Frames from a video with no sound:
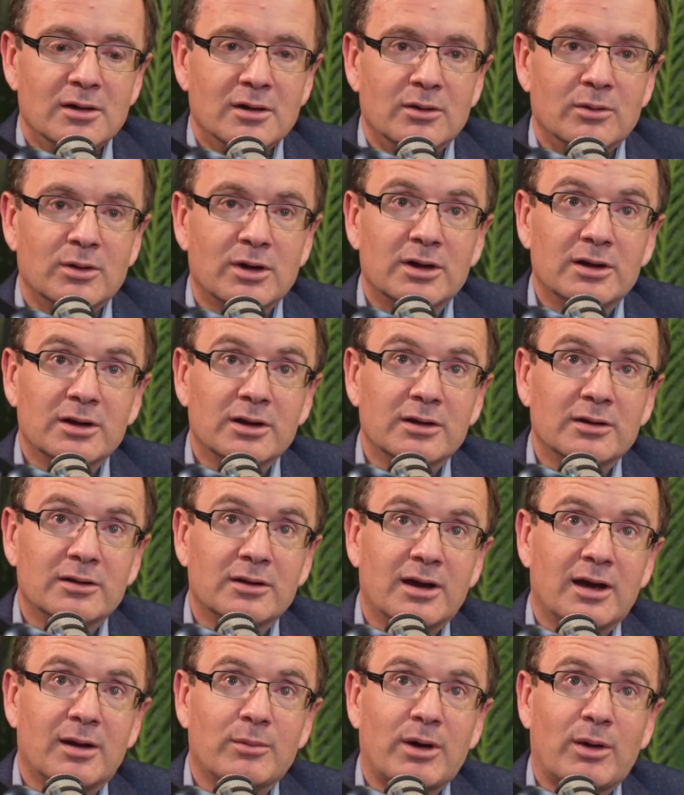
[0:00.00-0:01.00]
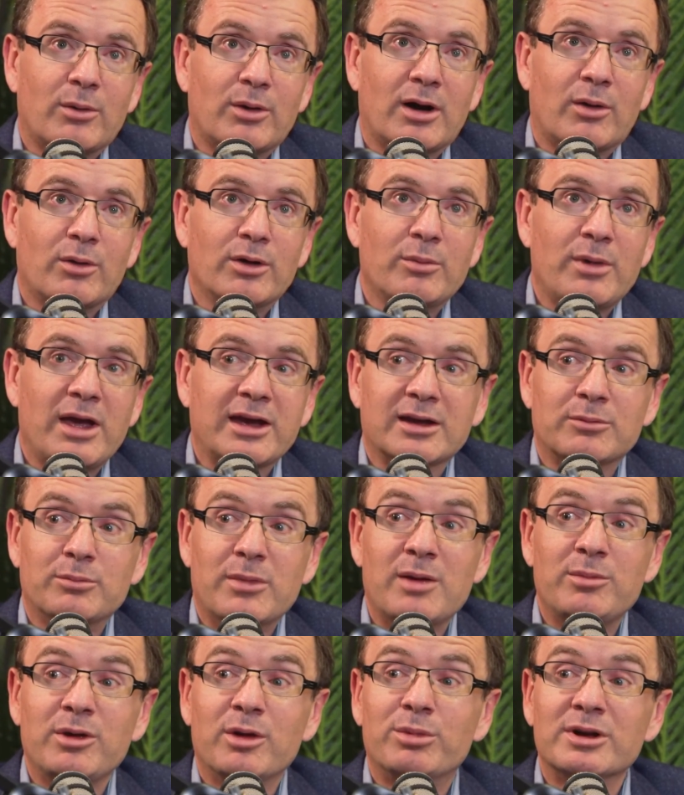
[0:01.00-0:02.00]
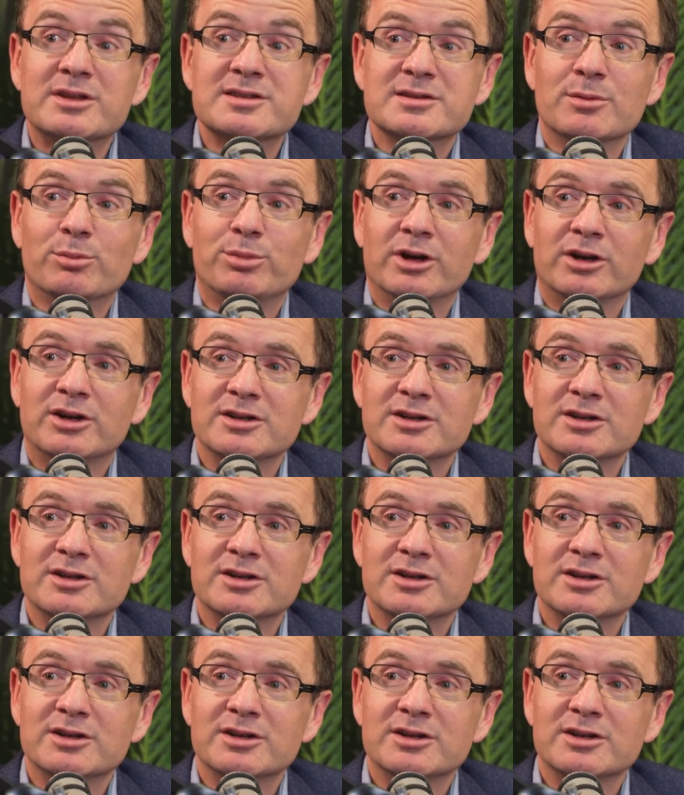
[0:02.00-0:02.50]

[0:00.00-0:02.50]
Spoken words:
Well, I want to make it maybe a bit simpler